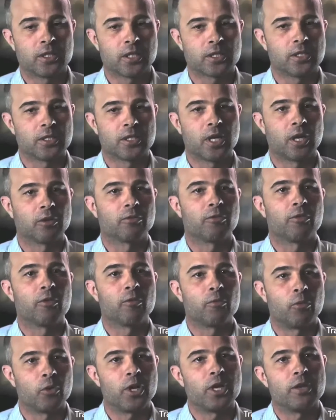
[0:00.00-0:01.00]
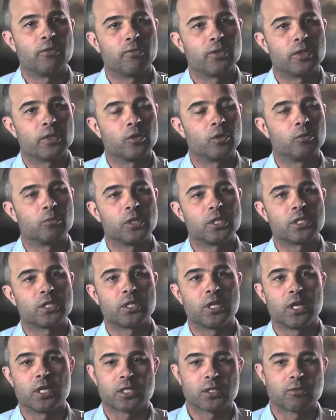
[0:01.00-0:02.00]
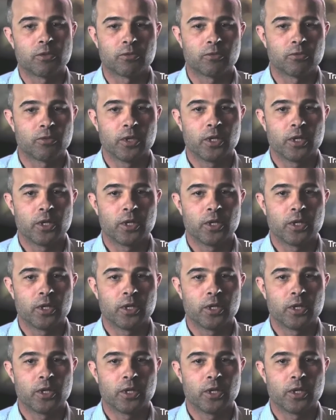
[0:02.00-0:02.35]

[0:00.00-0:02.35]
doesn't start with a brief, it normally starts with